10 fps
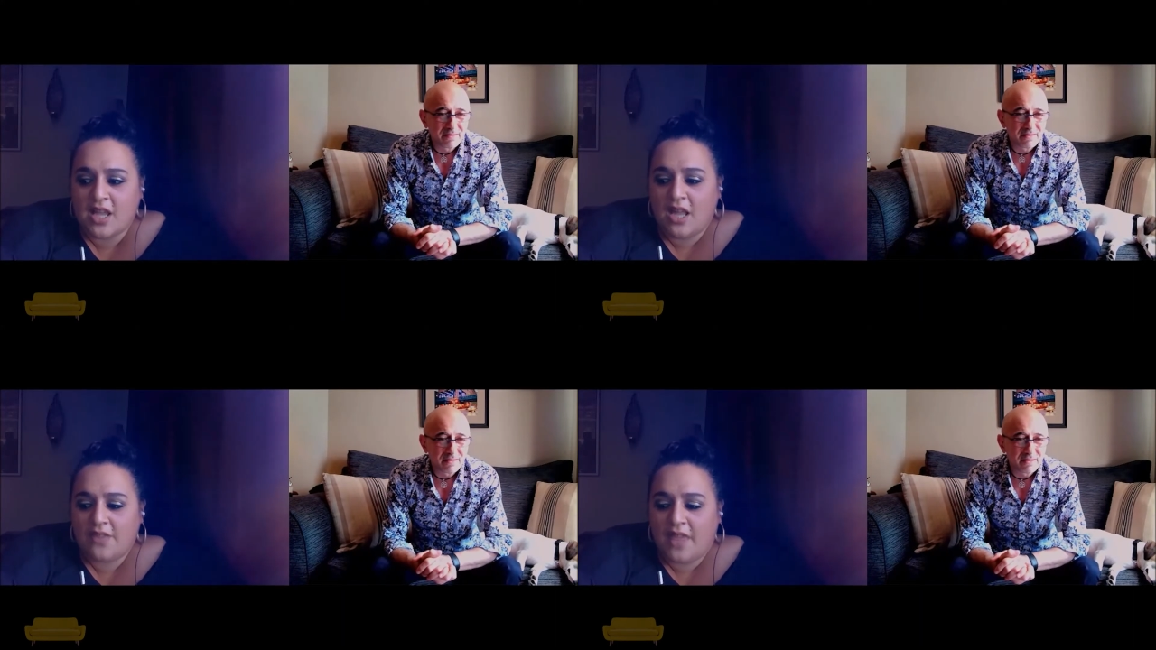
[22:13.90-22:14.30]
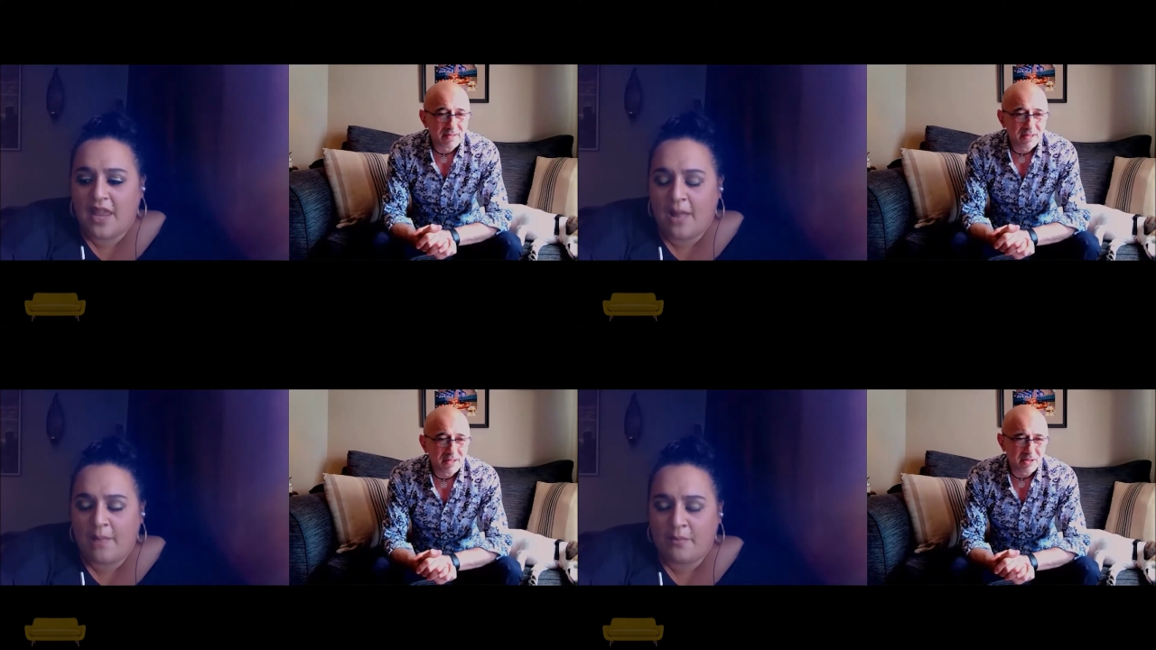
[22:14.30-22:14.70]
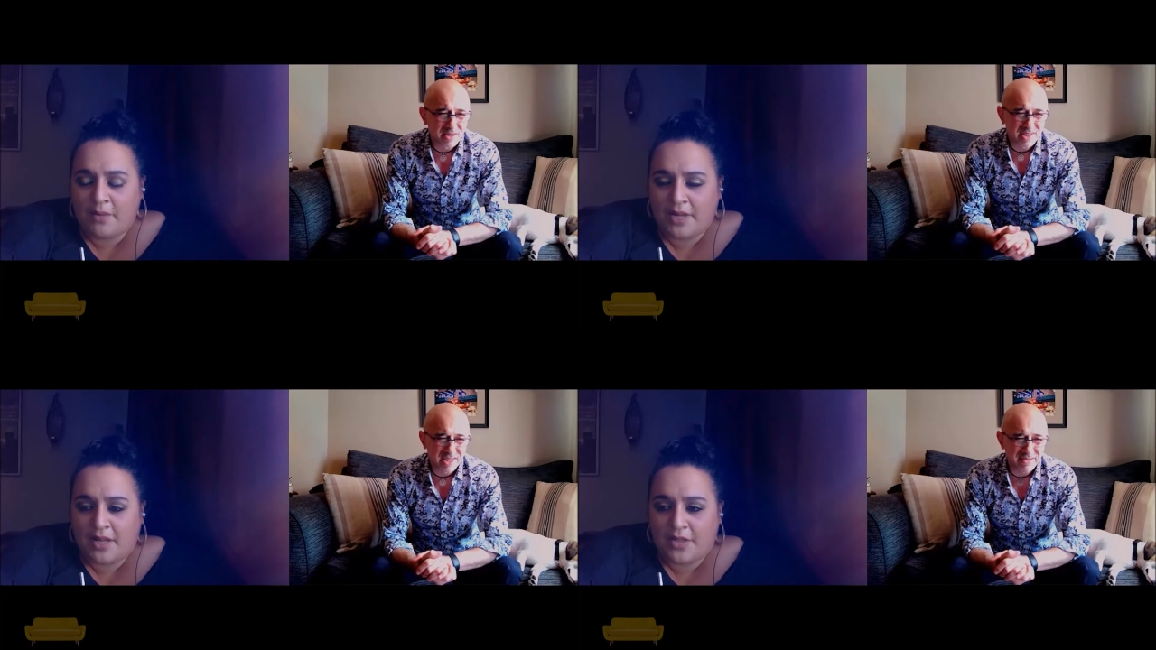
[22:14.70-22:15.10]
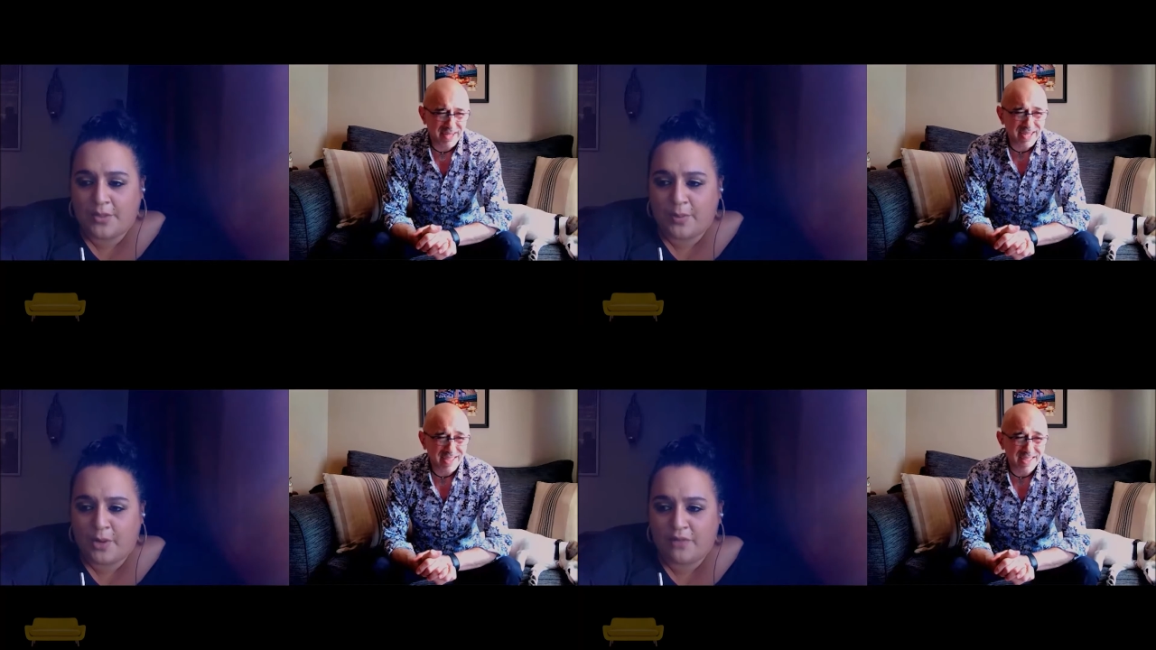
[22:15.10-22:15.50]
Speaker 1: that happened when I got oh,
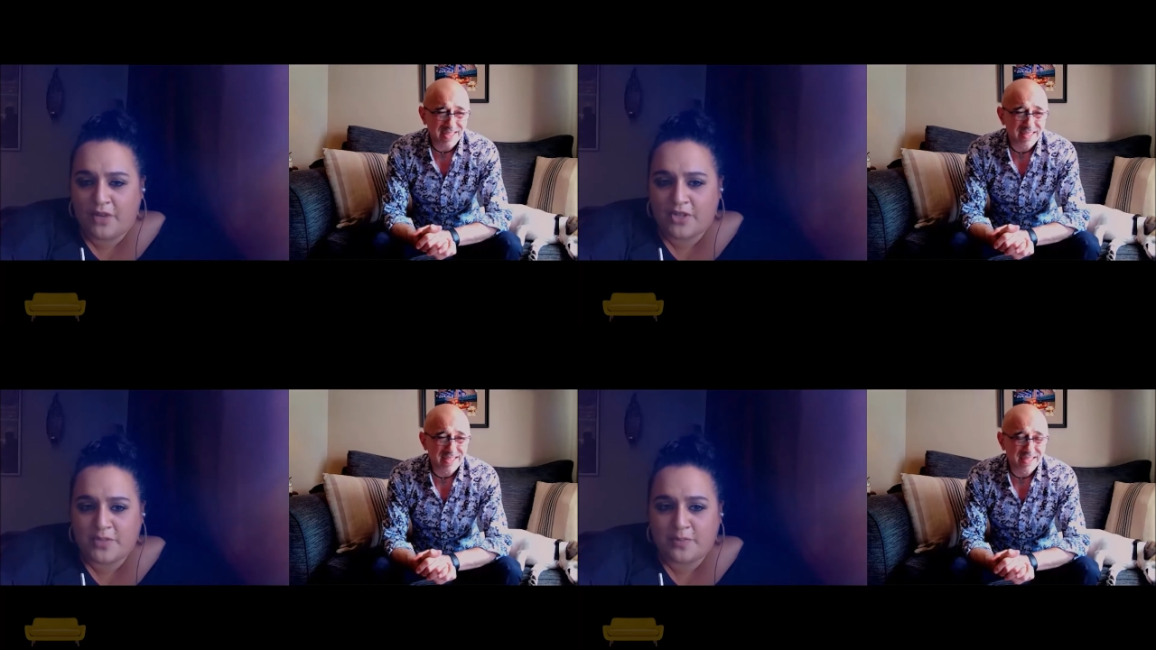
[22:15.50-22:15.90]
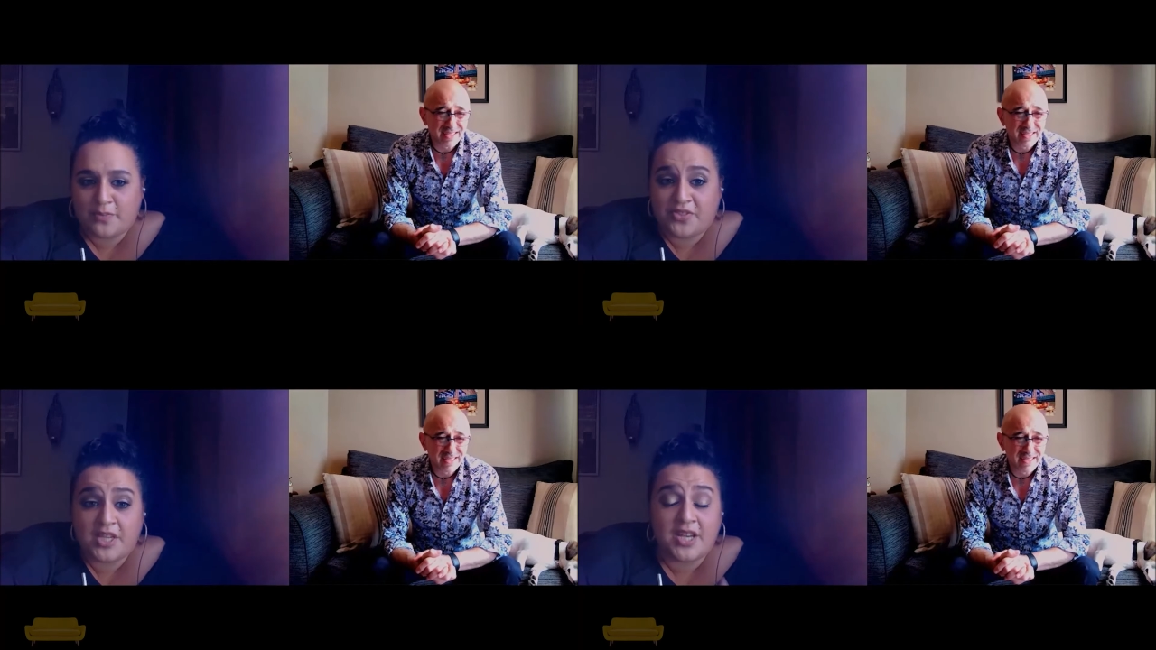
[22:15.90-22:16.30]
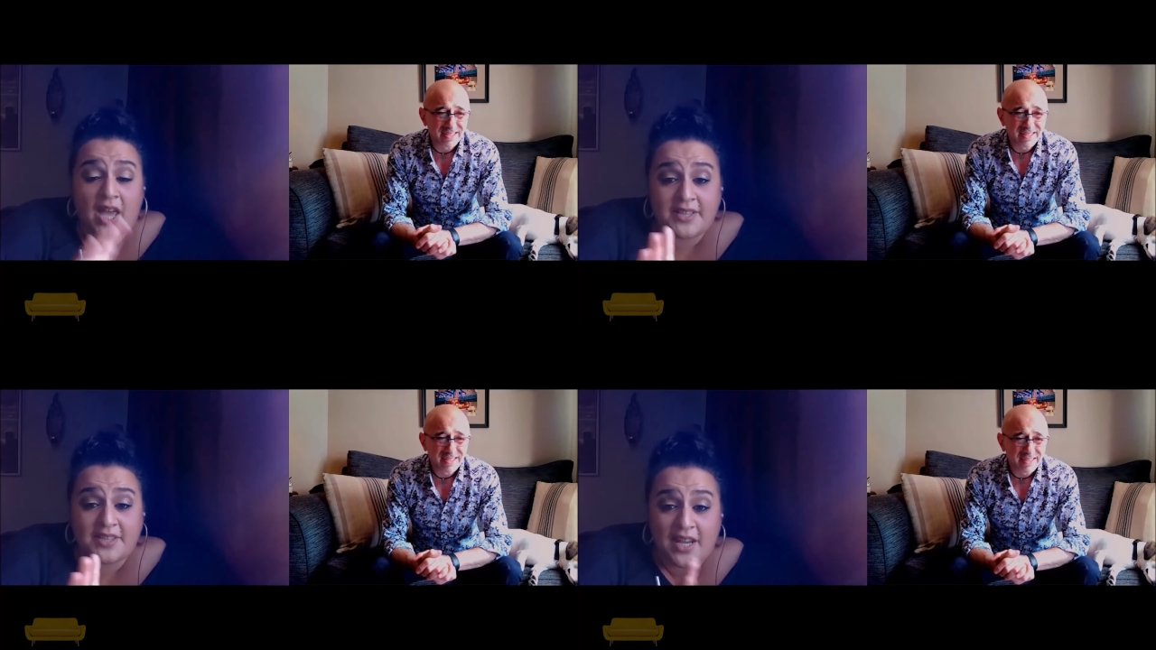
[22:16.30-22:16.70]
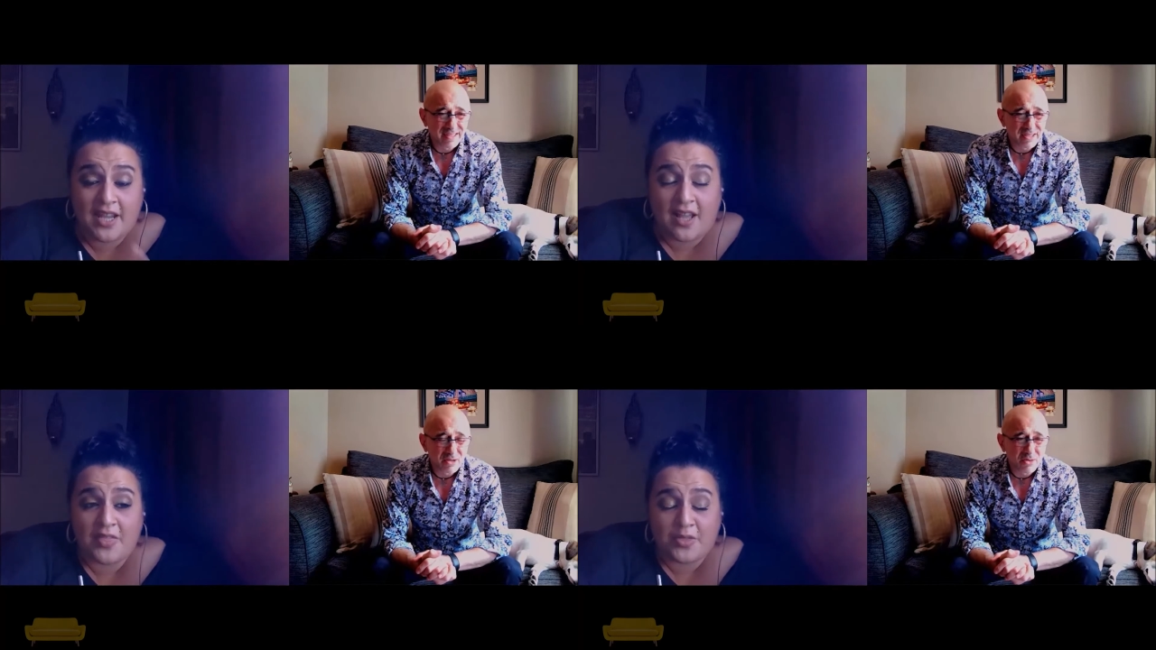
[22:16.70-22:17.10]
the part of Hairspray, the night that
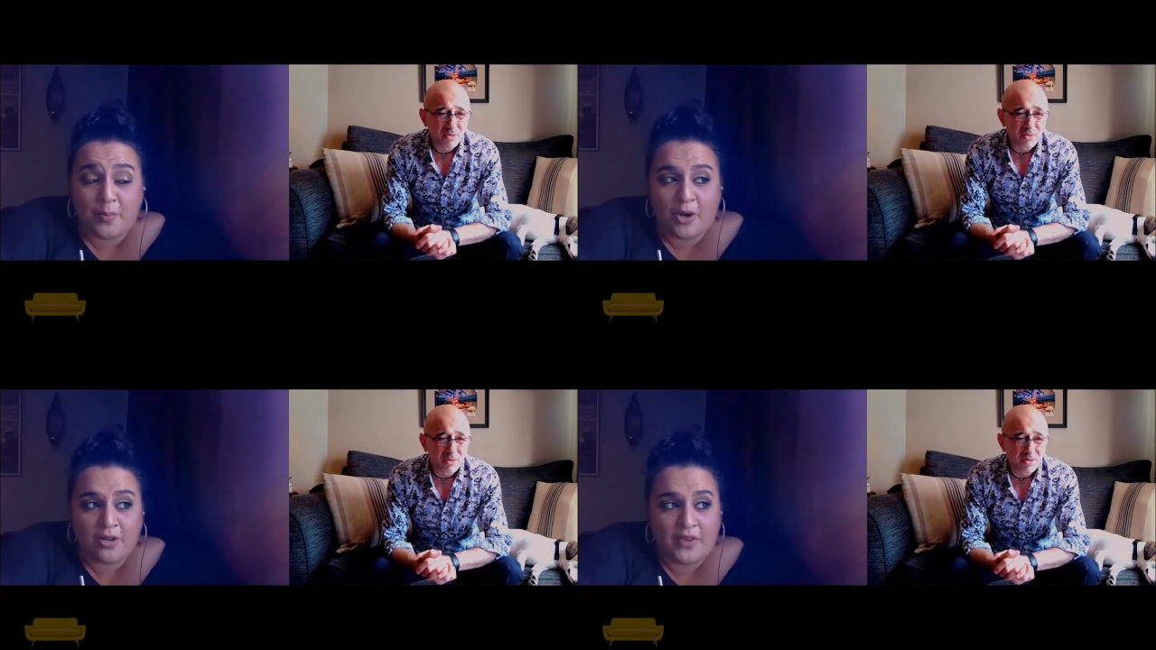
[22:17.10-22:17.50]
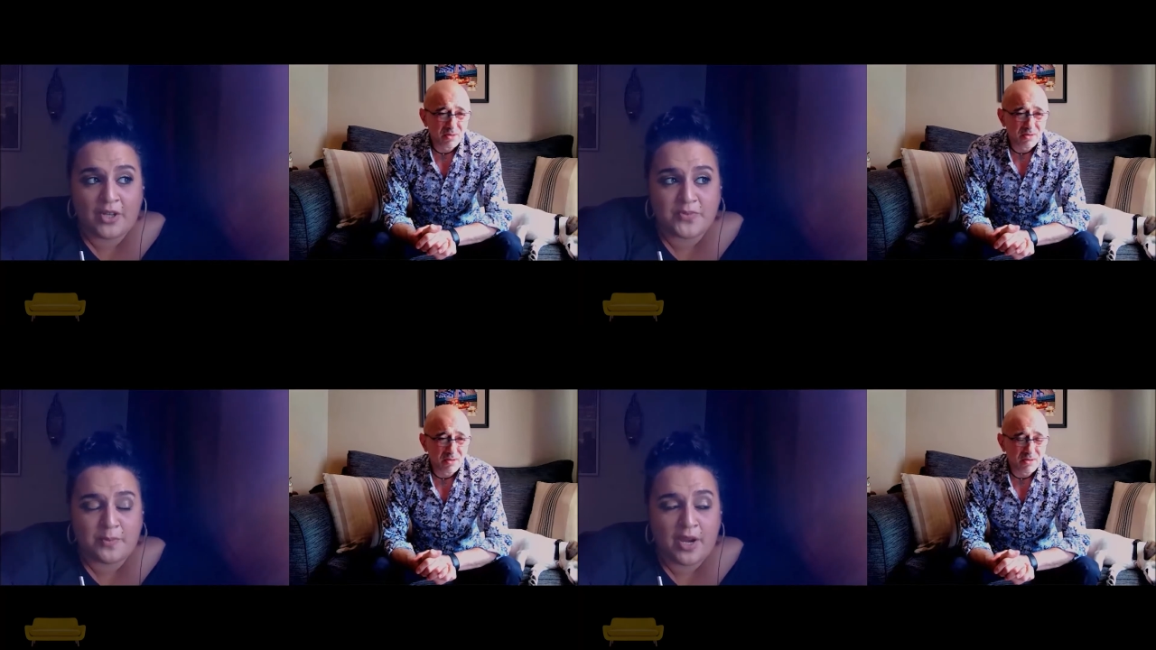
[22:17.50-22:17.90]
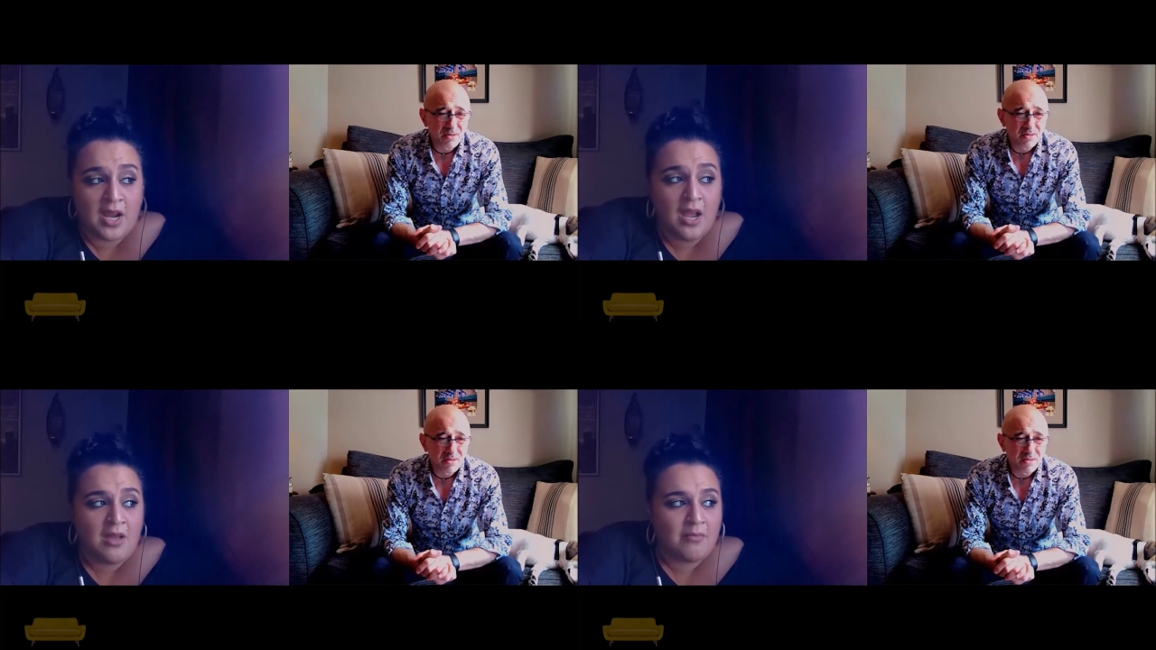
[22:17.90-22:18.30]
I got the part of Hairspray,